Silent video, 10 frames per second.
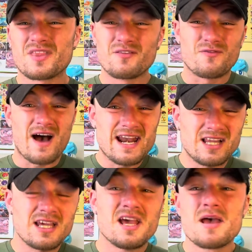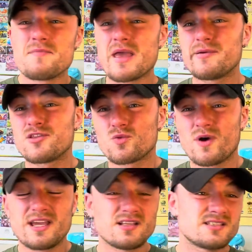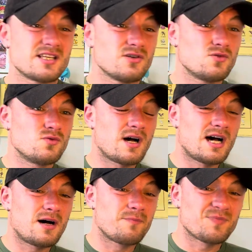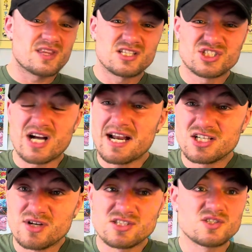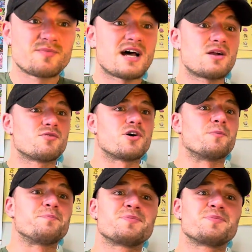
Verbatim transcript: Finally, maybe they're waiting till Shining Treasures, but I don't know.